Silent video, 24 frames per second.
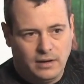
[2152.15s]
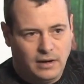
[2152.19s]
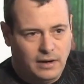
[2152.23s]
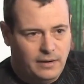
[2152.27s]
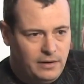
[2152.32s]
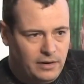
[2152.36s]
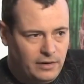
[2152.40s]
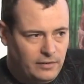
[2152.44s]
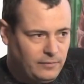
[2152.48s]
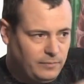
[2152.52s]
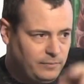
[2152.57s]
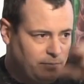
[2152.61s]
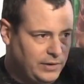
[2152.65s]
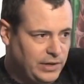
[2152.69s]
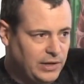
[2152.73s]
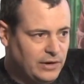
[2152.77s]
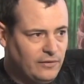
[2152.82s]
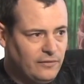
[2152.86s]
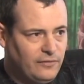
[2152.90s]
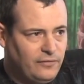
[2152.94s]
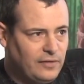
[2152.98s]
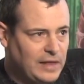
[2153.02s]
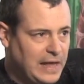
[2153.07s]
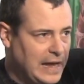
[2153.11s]
or you
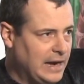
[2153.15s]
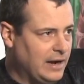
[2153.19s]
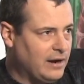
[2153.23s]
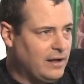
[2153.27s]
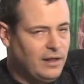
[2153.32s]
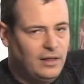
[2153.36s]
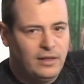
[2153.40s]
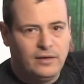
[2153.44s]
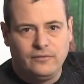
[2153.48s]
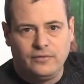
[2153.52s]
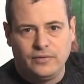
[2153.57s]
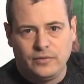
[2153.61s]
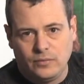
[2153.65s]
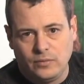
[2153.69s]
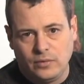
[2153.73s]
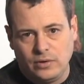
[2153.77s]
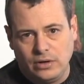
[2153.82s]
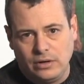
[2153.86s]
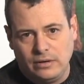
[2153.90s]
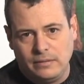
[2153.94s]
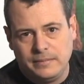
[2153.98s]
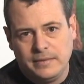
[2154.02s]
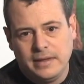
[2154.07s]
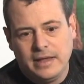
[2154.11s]
know, flying all over the
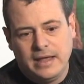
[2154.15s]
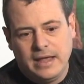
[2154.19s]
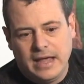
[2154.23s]
room.